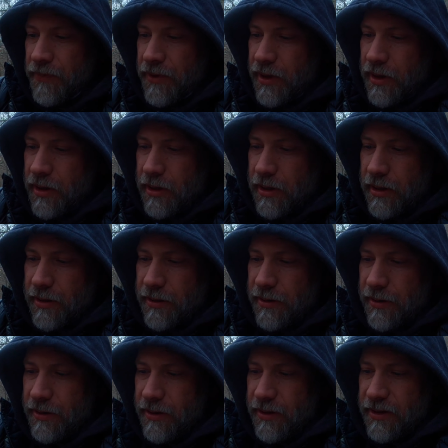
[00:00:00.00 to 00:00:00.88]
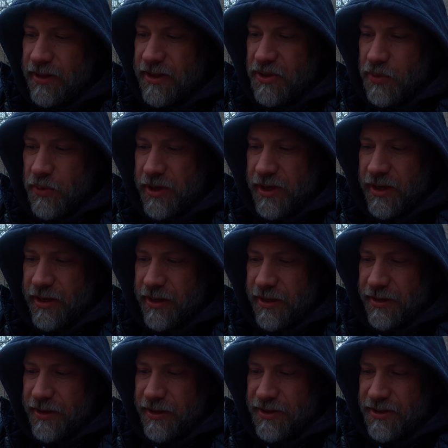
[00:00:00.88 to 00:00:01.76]
Uh, this one
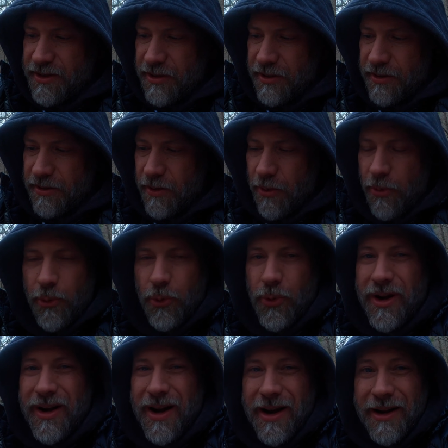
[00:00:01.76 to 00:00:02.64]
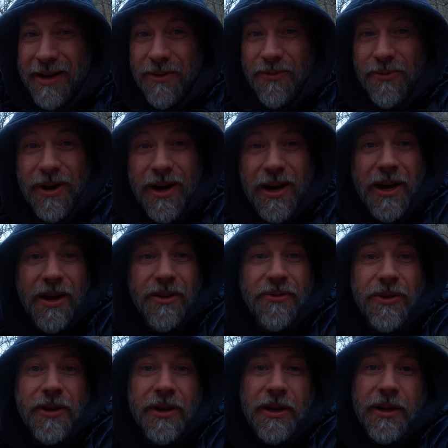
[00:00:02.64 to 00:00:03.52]
is 395
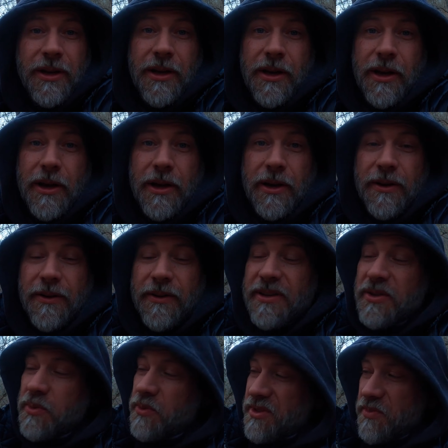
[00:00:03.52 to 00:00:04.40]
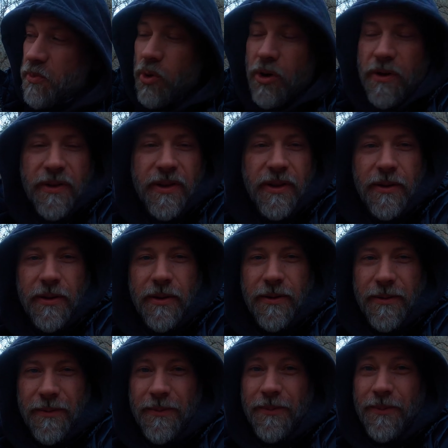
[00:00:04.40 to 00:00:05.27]
this one's more the
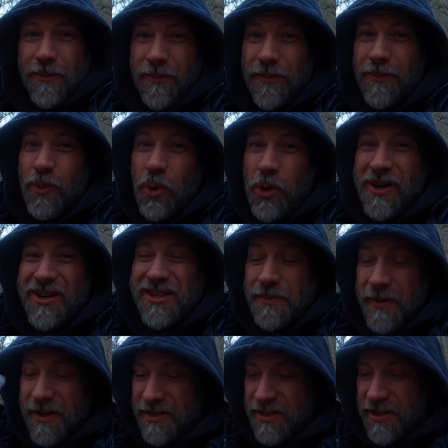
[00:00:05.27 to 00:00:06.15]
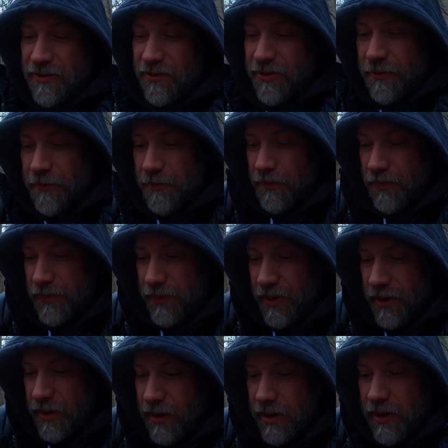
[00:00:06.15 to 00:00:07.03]
more expensive
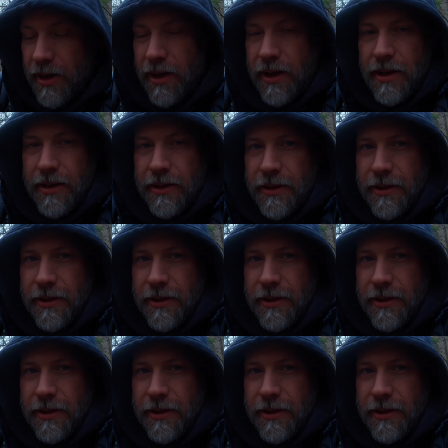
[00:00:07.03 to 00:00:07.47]
and